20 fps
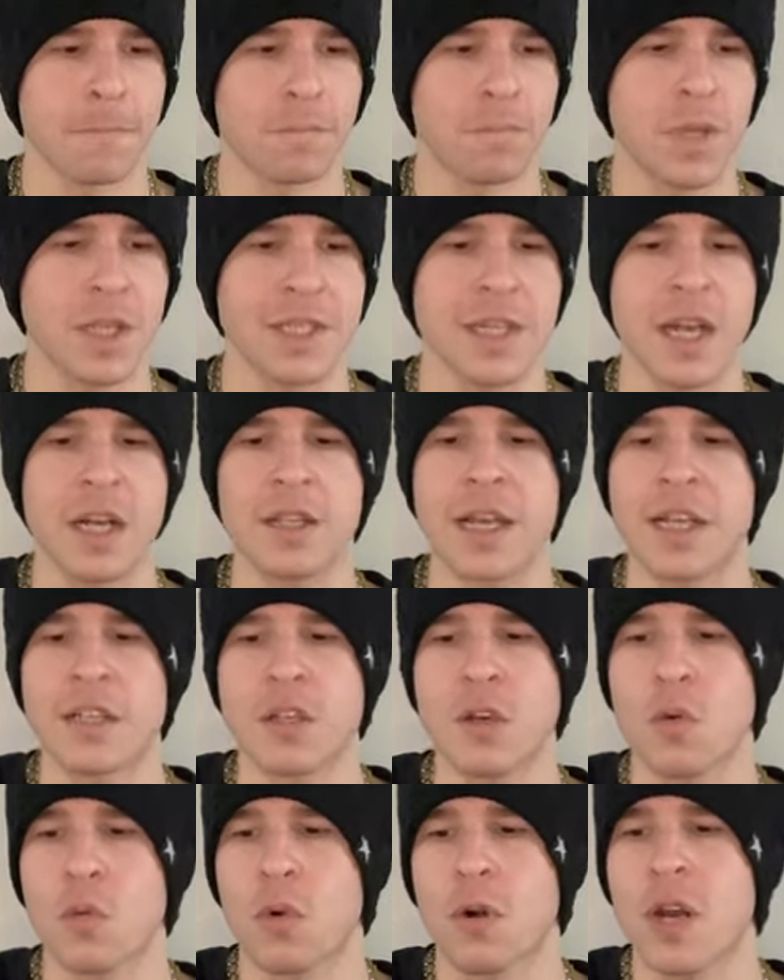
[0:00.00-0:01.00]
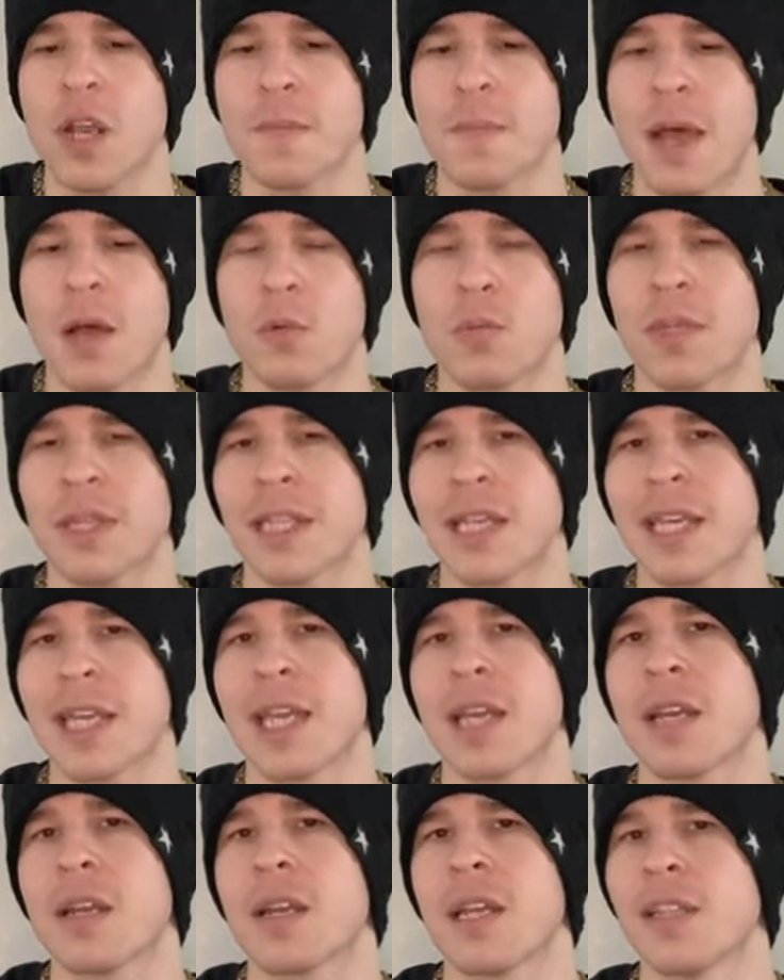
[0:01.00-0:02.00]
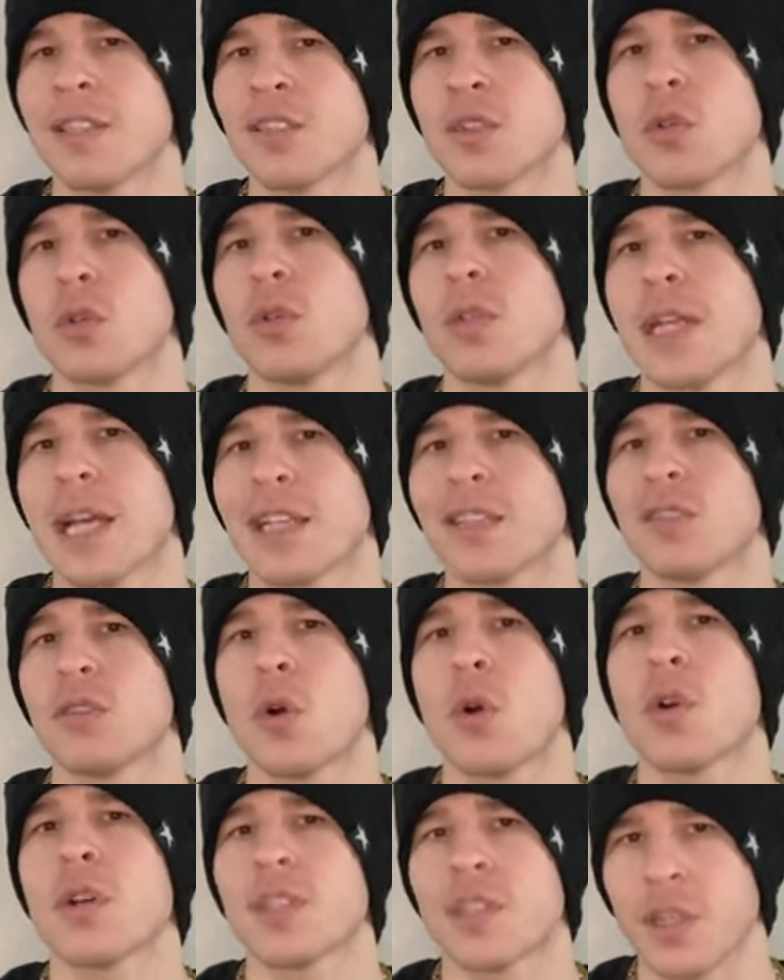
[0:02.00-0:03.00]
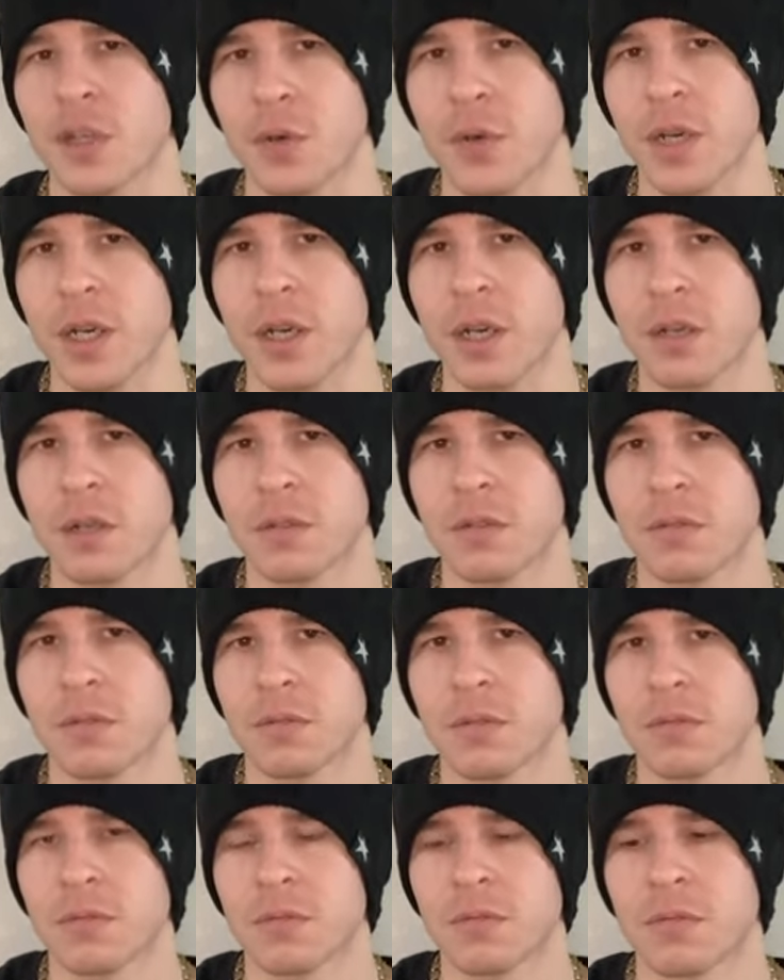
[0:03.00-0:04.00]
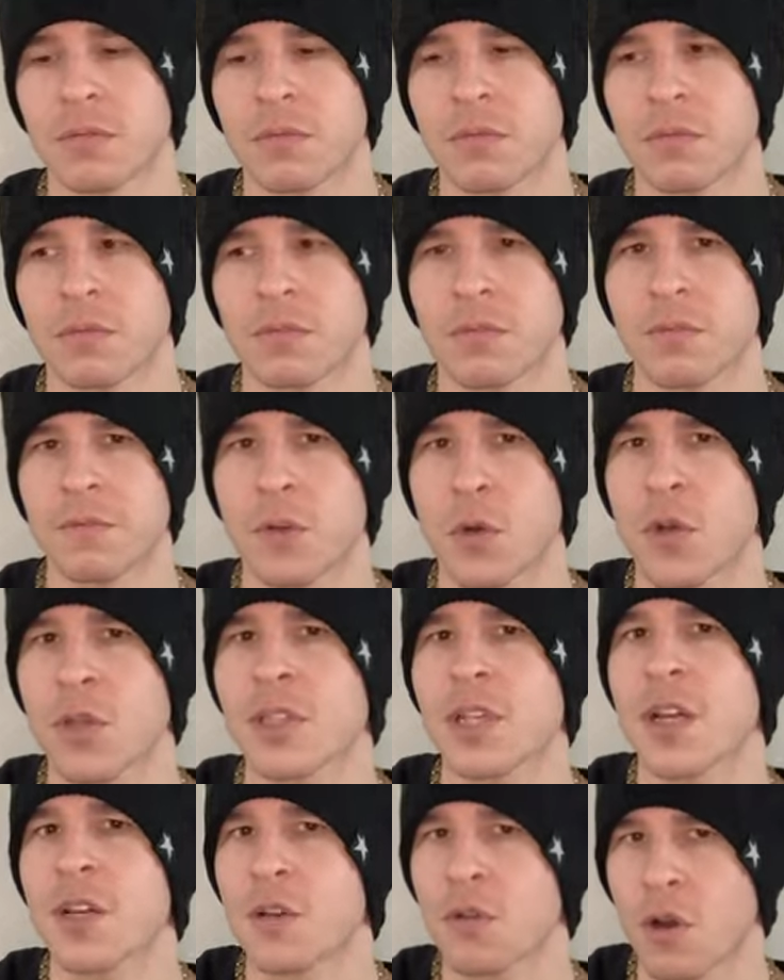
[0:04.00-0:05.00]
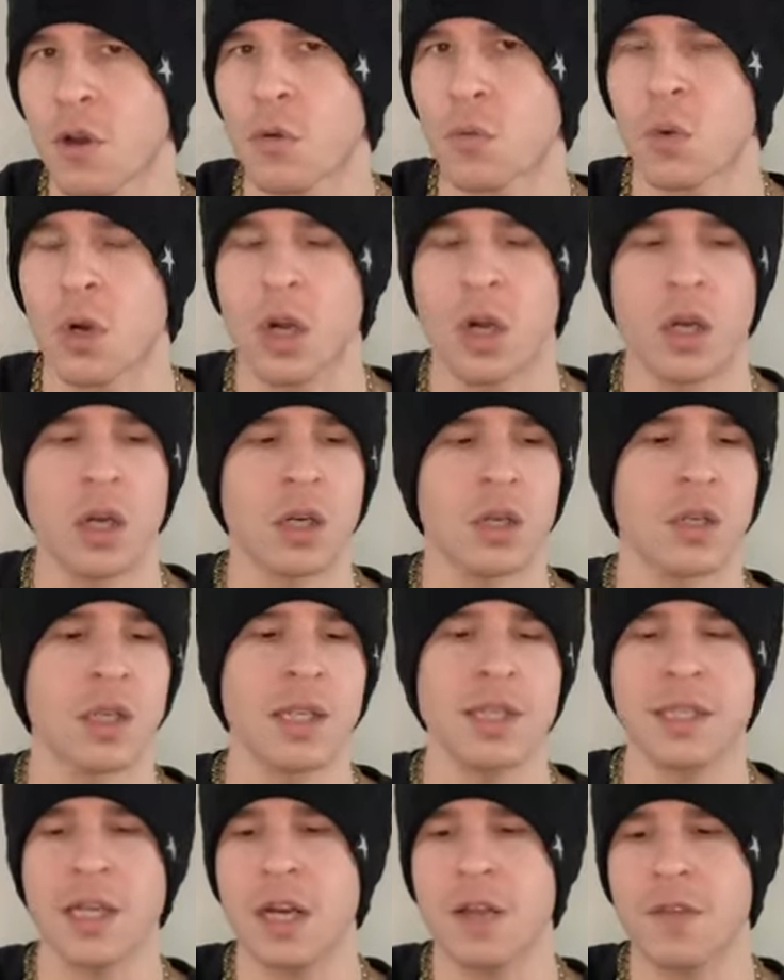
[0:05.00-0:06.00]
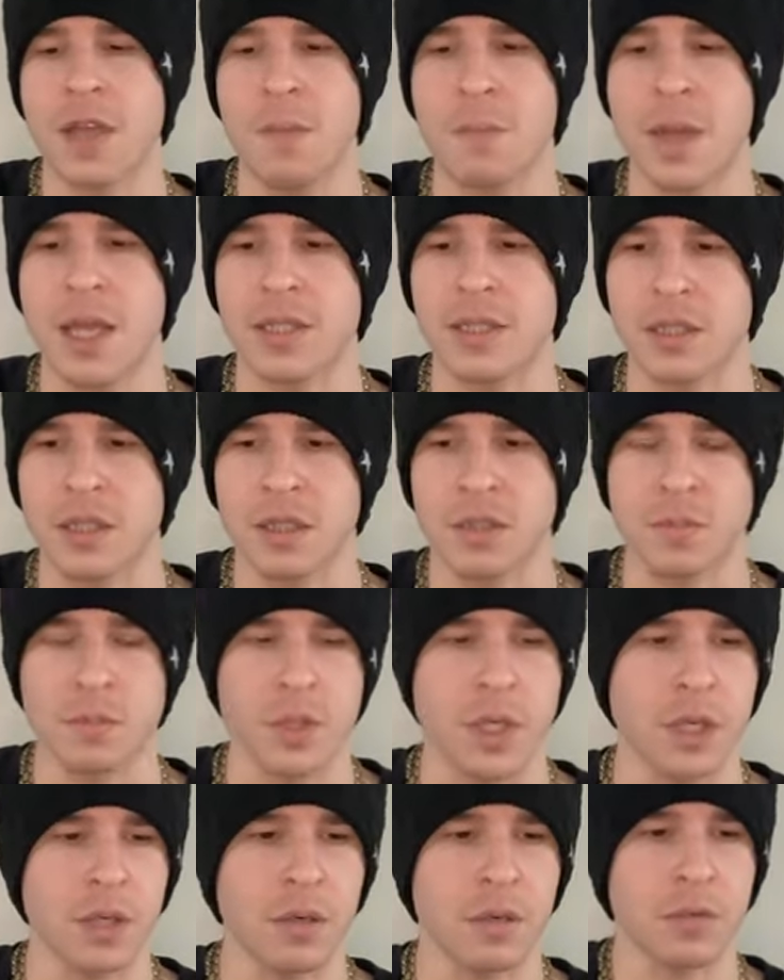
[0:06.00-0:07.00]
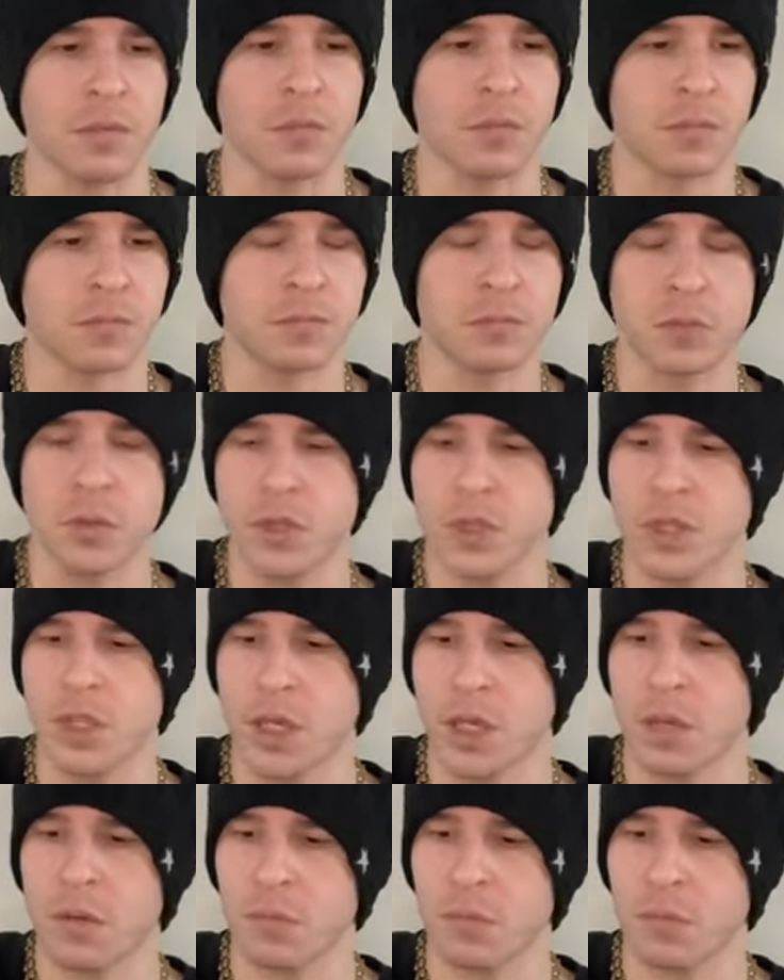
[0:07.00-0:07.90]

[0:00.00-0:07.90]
It's kind of like, don't worry about what the kid in school next door is doing. Focus on your own work. It's kind of that message, but we'll see.